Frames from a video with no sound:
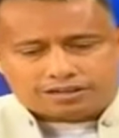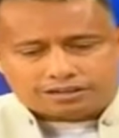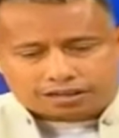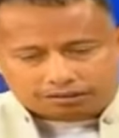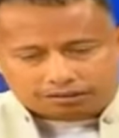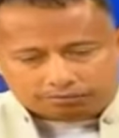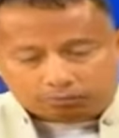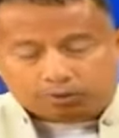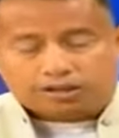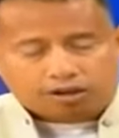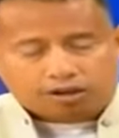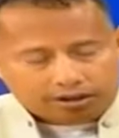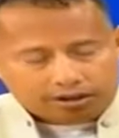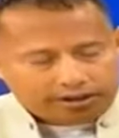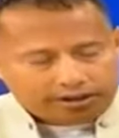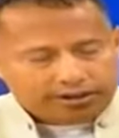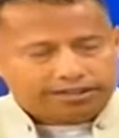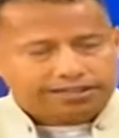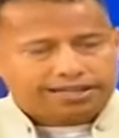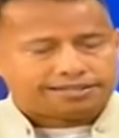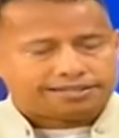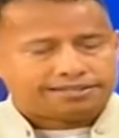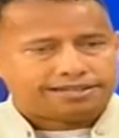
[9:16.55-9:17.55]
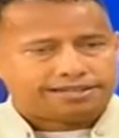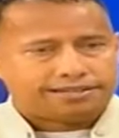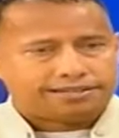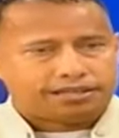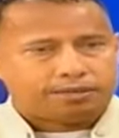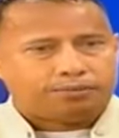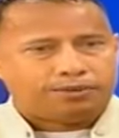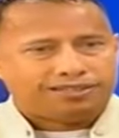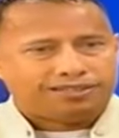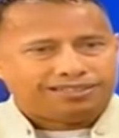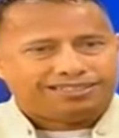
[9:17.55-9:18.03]
under the SSA, but to
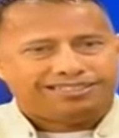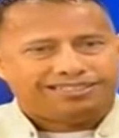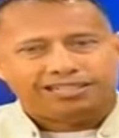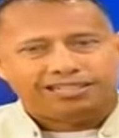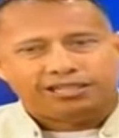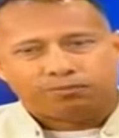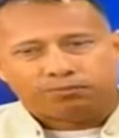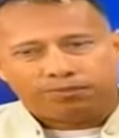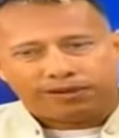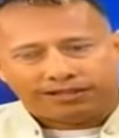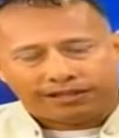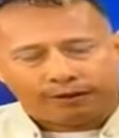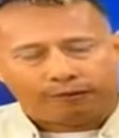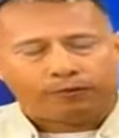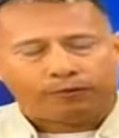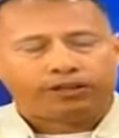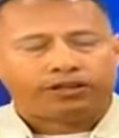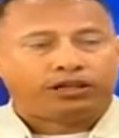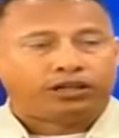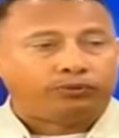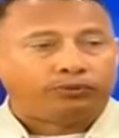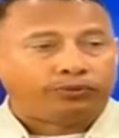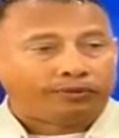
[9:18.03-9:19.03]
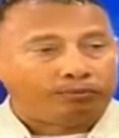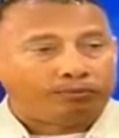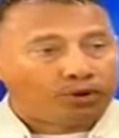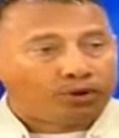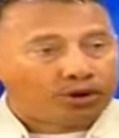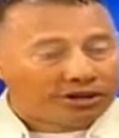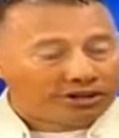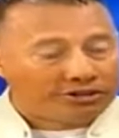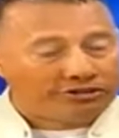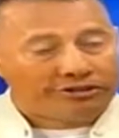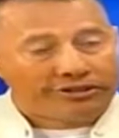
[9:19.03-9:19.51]
deal specifically with monitoring
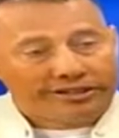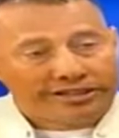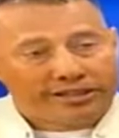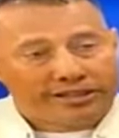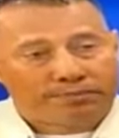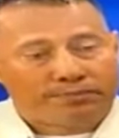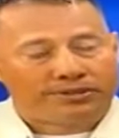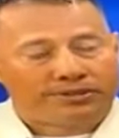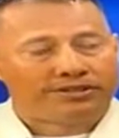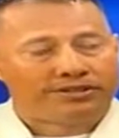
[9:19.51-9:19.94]
these persons of